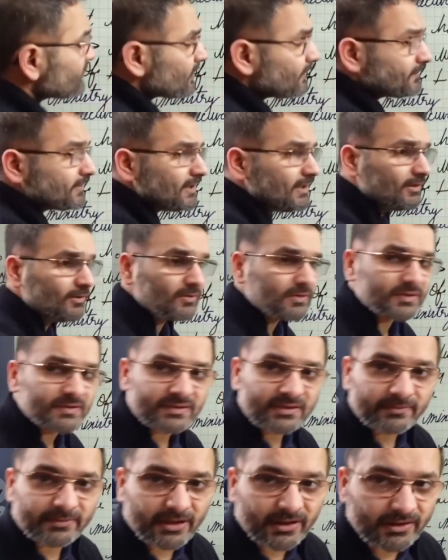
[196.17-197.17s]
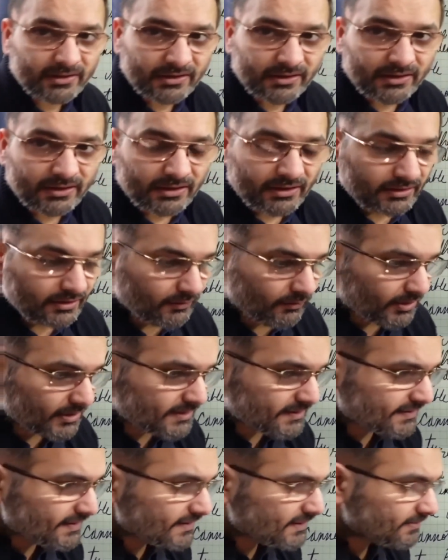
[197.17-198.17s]
of the Lok Sabha. Now, what
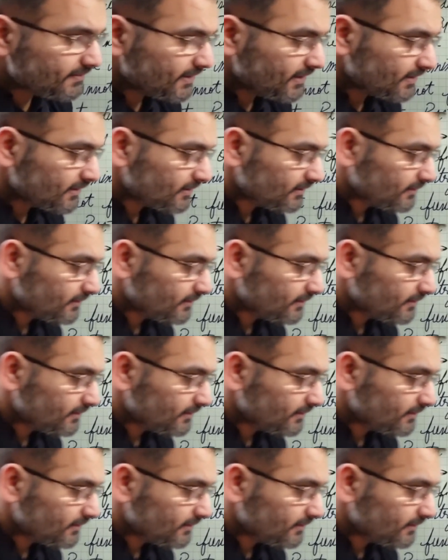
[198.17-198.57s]
does this mean,